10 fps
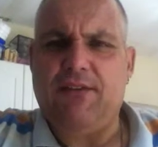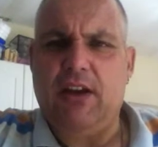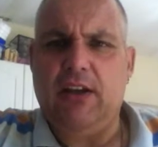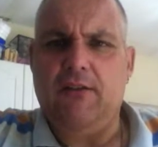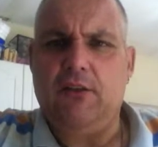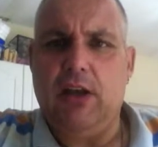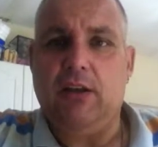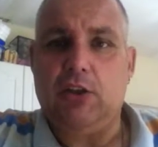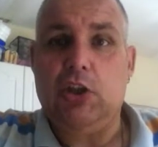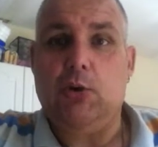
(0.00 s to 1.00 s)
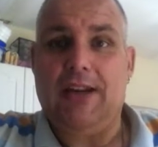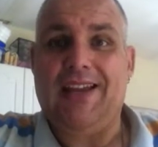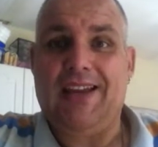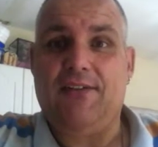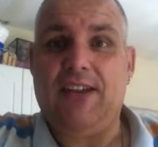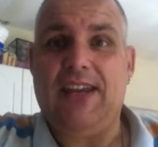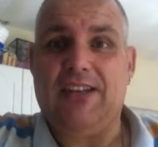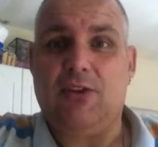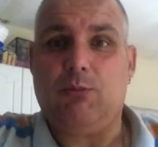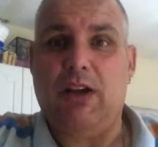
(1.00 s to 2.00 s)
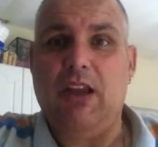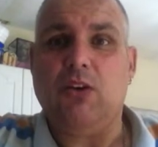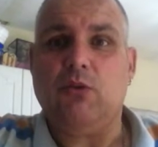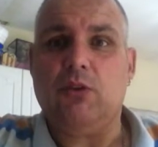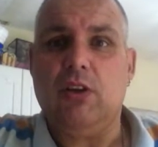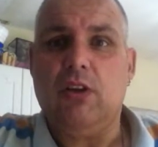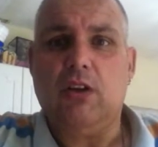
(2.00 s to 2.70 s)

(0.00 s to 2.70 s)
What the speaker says: If I could have done 2.5 years on my own,